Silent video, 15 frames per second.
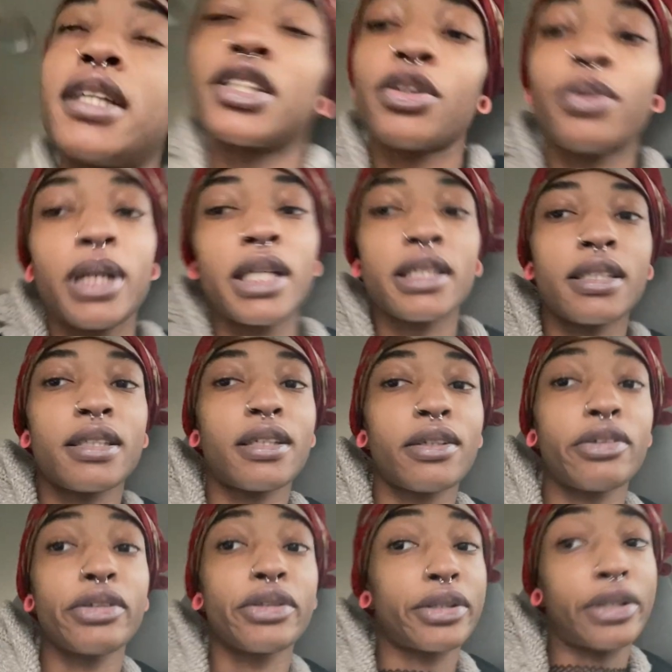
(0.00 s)
20s and
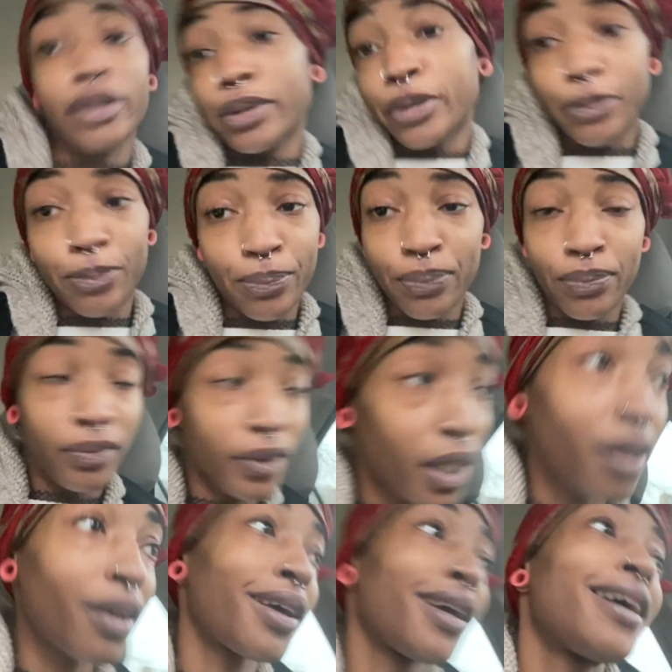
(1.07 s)
singles, so
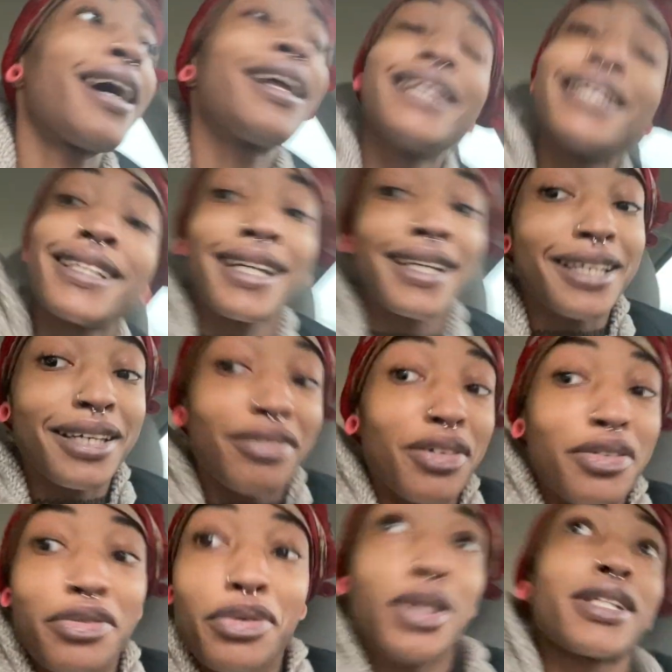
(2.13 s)
at least I didn't give you
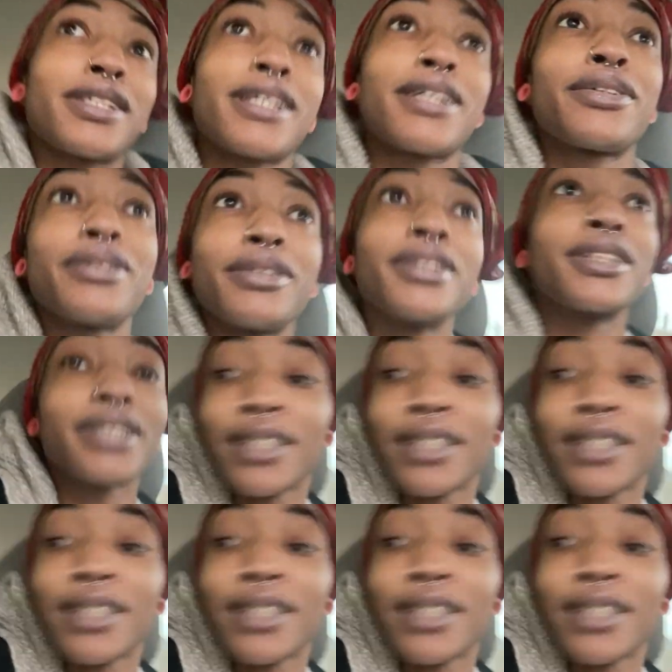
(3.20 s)
40 singles.